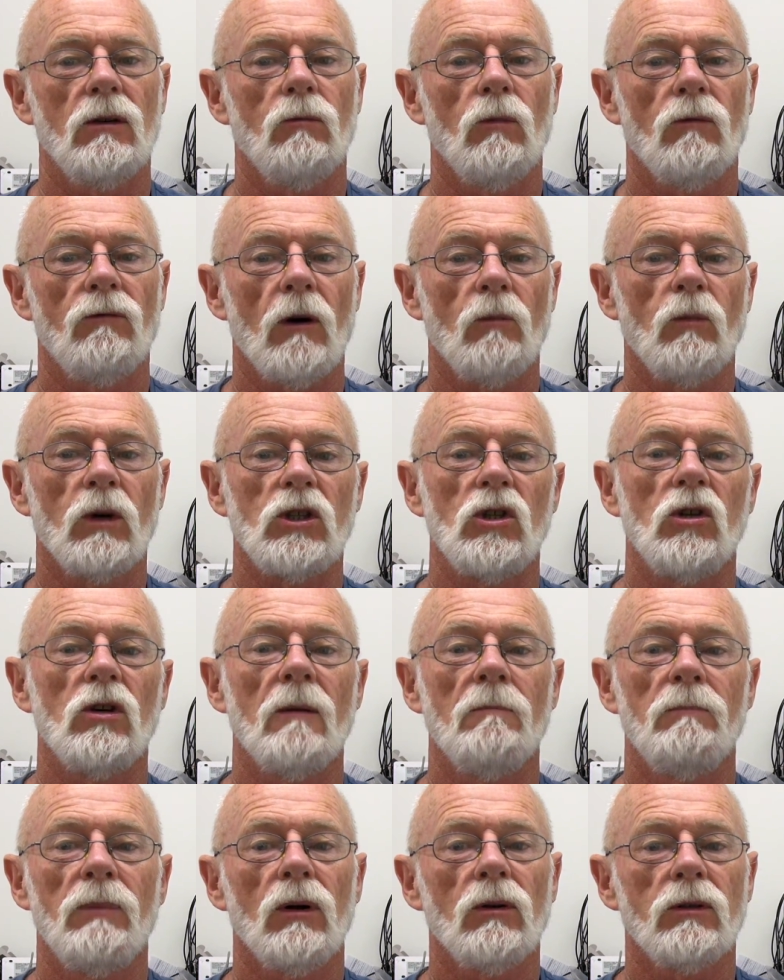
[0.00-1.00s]
from which you
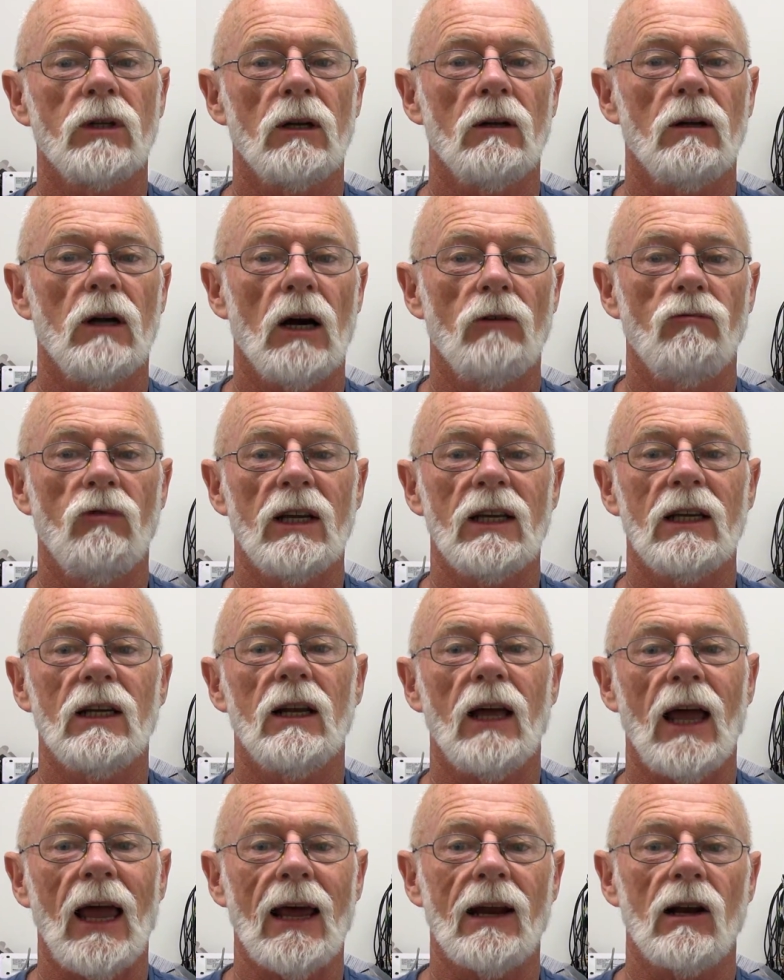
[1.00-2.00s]
can build a
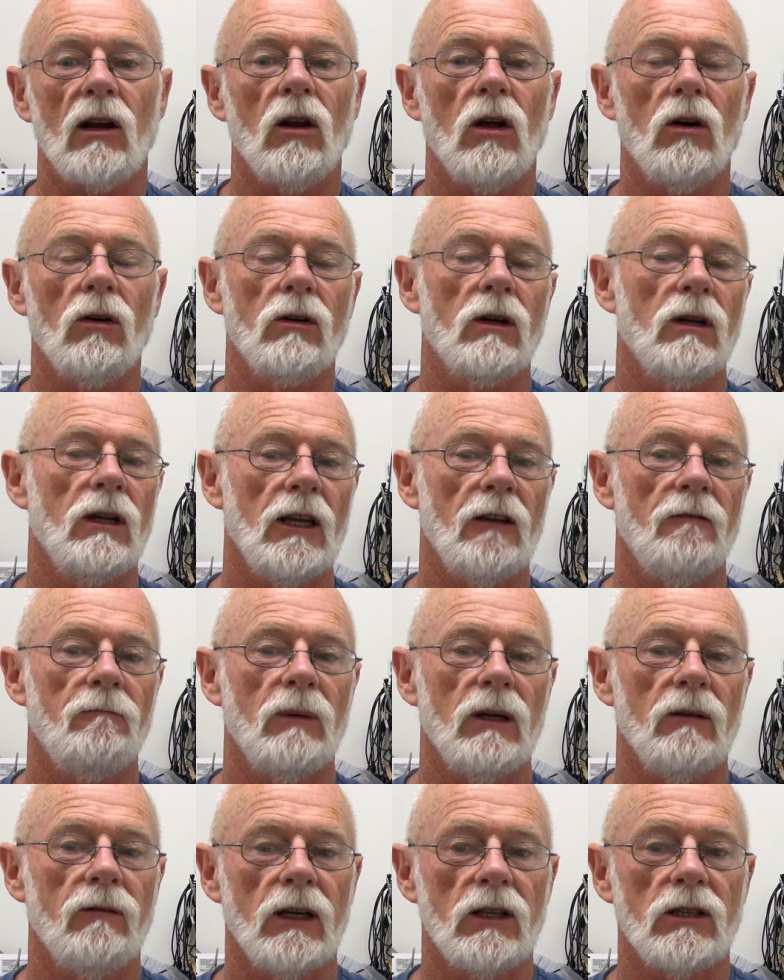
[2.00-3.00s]
regular analog
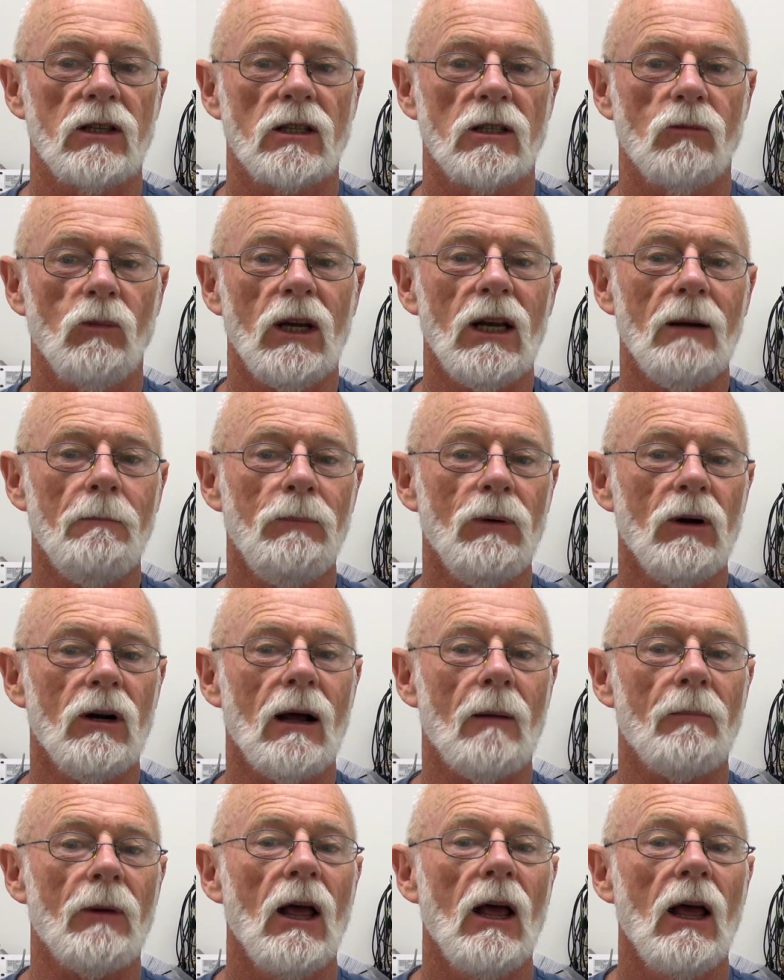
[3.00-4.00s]
FPV system. We're going to put it
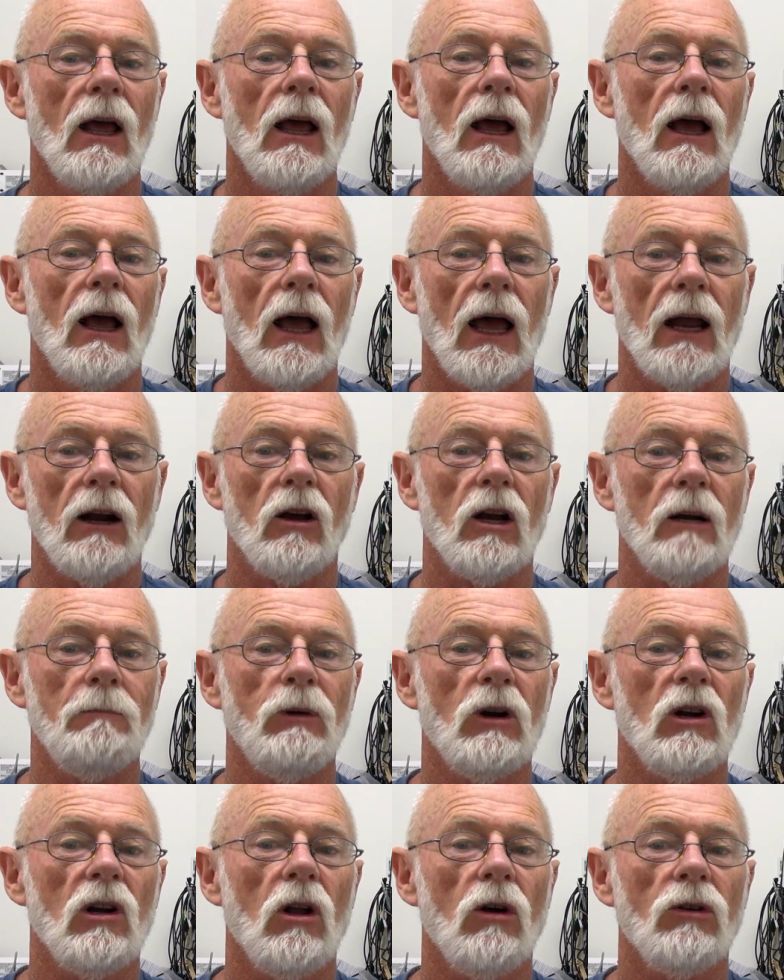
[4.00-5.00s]
up, and I'm going to
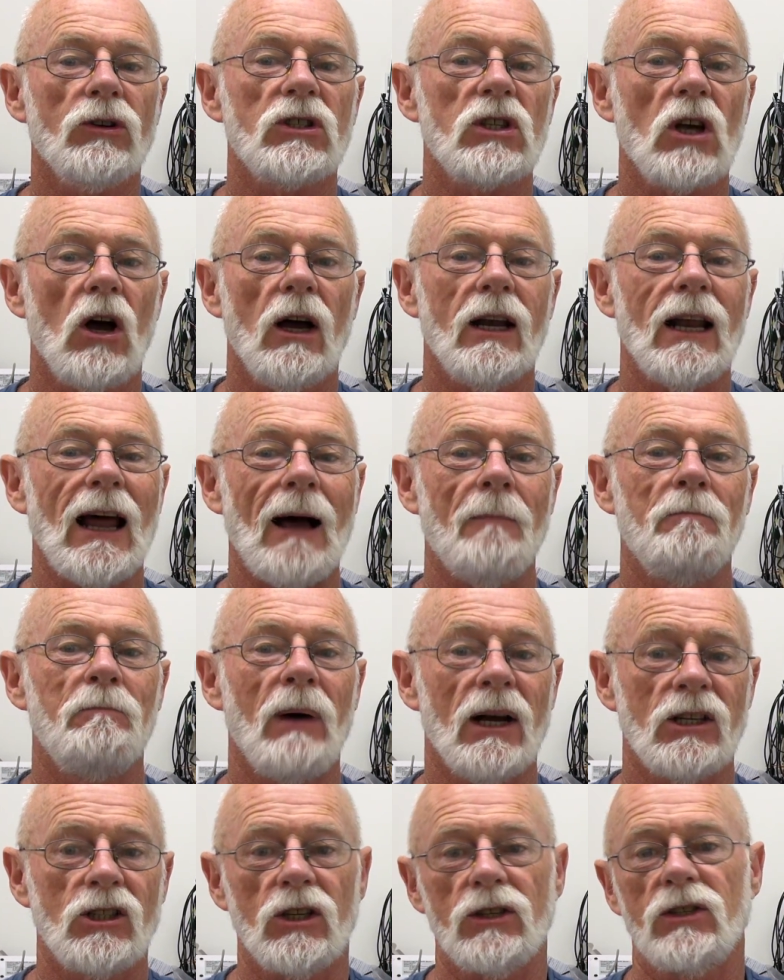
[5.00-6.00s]
put it alongside a
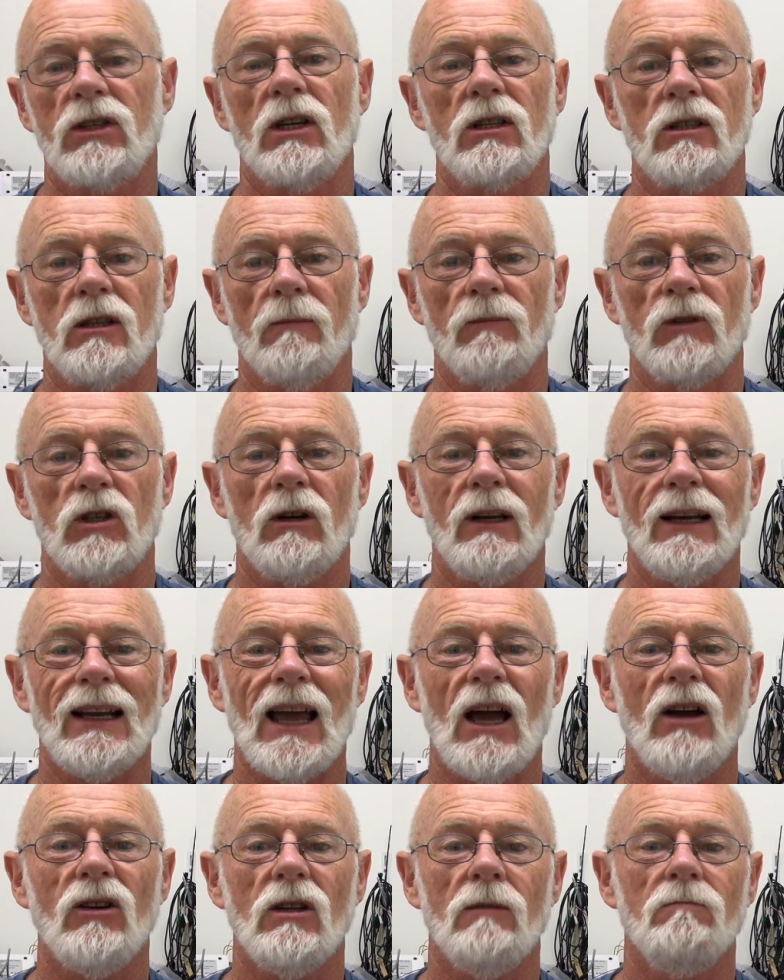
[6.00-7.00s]
budget system. So I'm going to
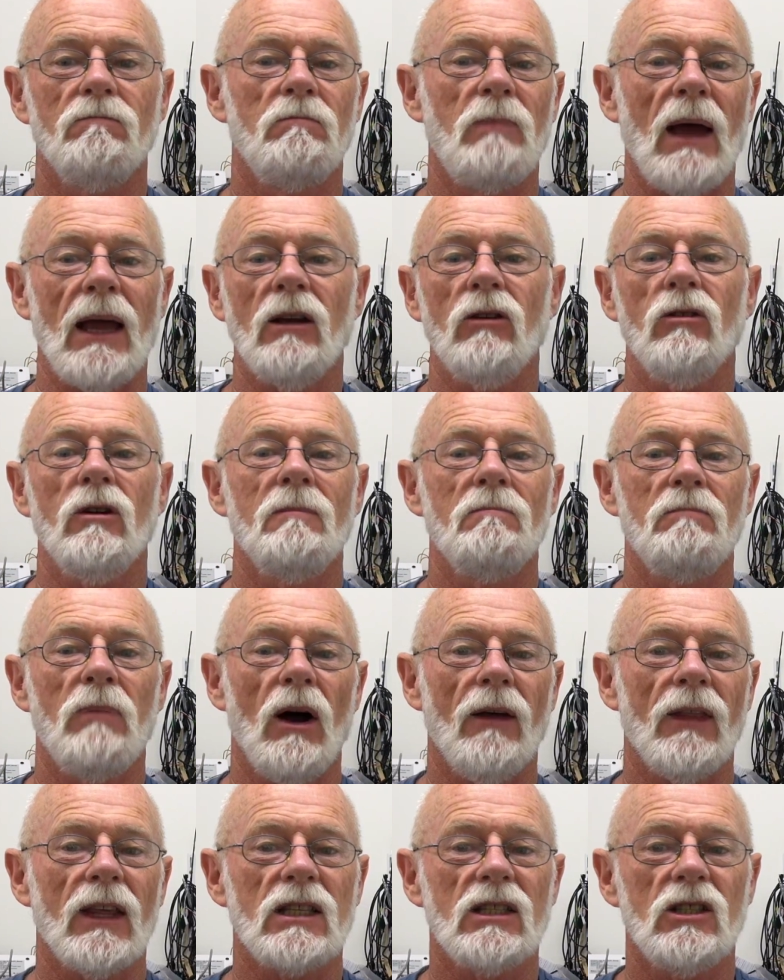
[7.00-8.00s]
go to Banggood and
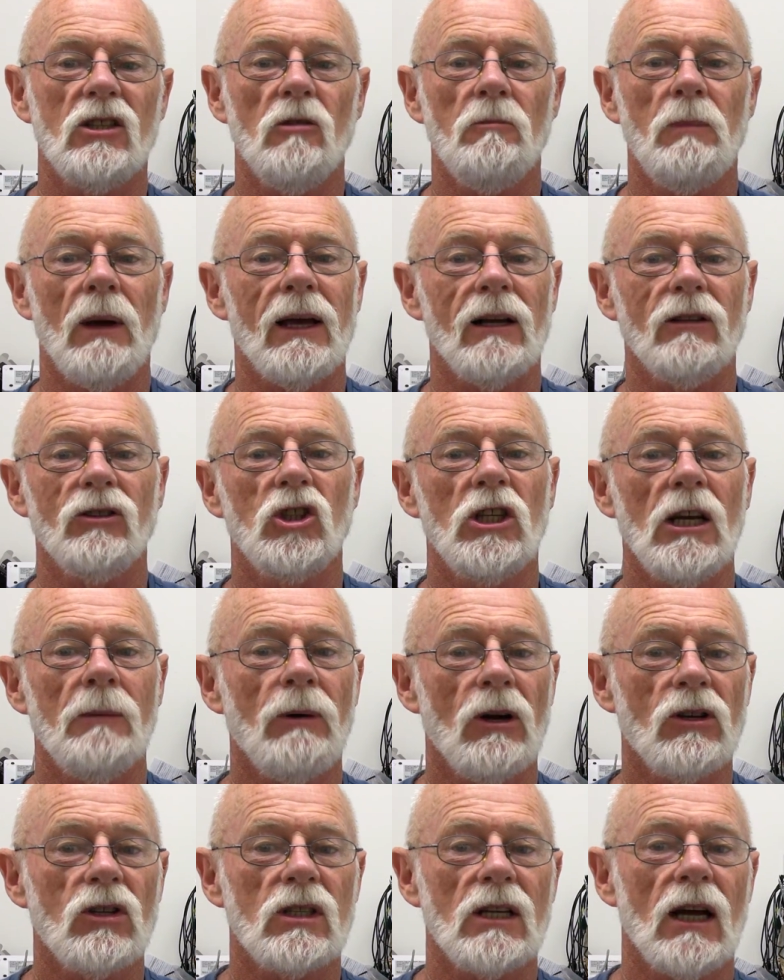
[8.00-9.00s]
buy the super El
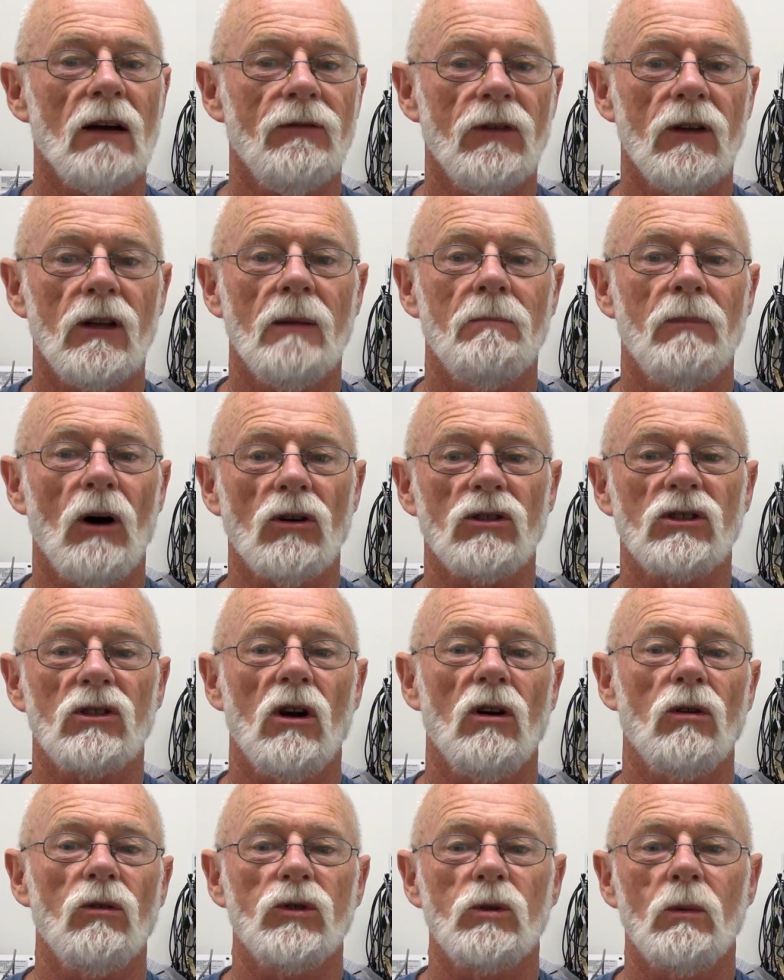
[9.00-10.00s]
Cheapo stuff and the box
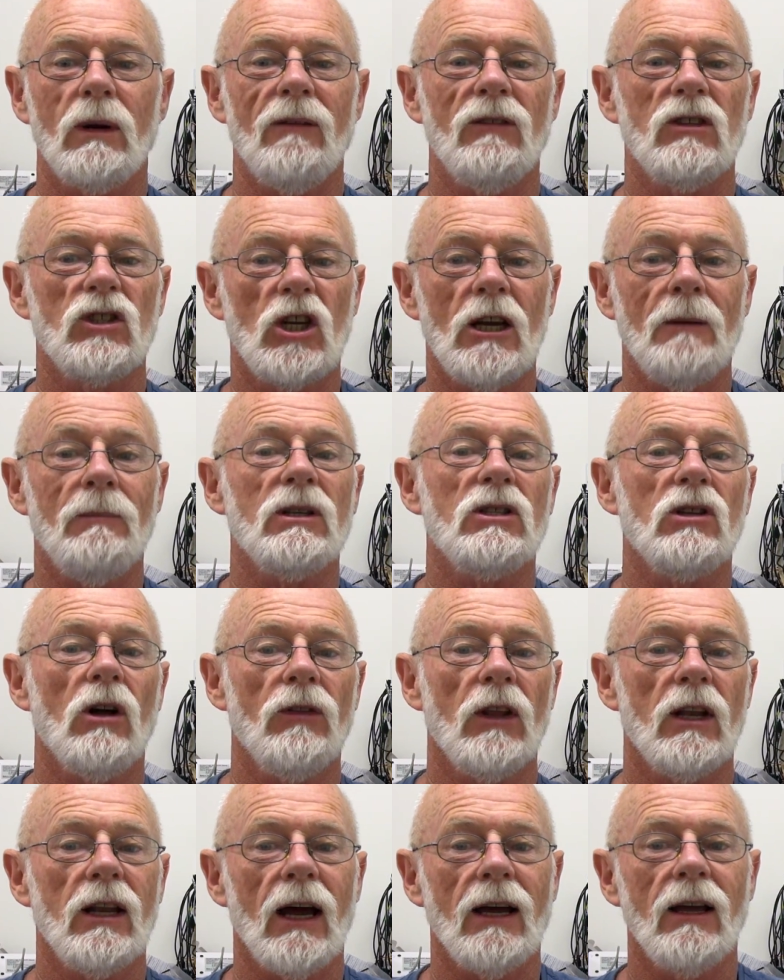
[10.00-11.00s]
goggles or whatever's cheapest
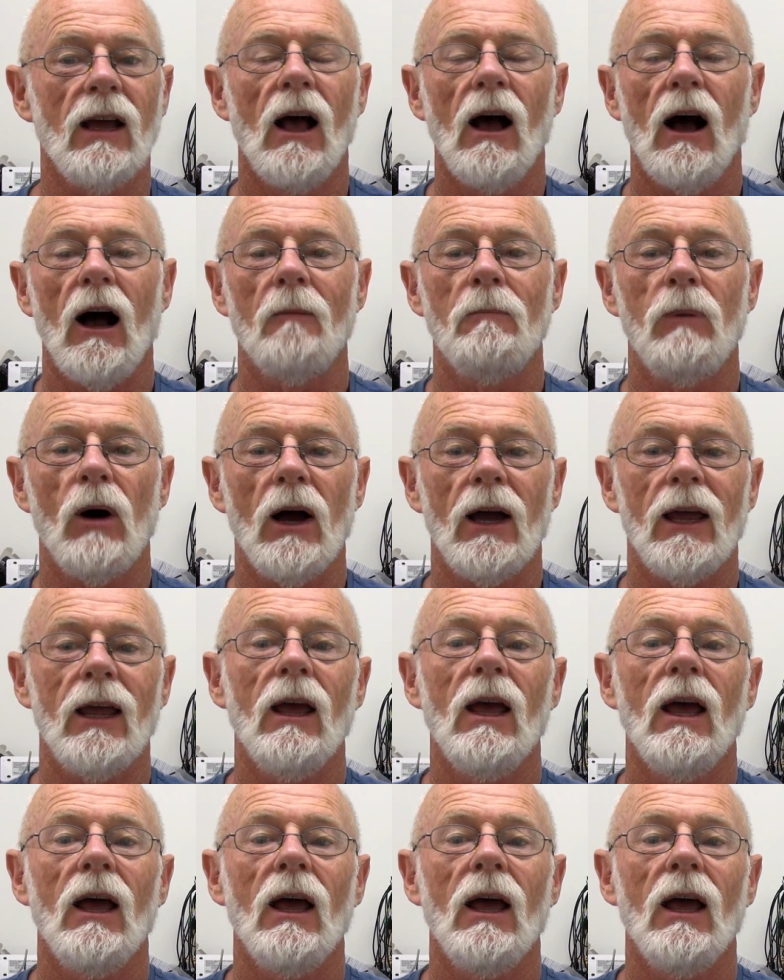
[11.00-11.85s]
on the day. I'll buy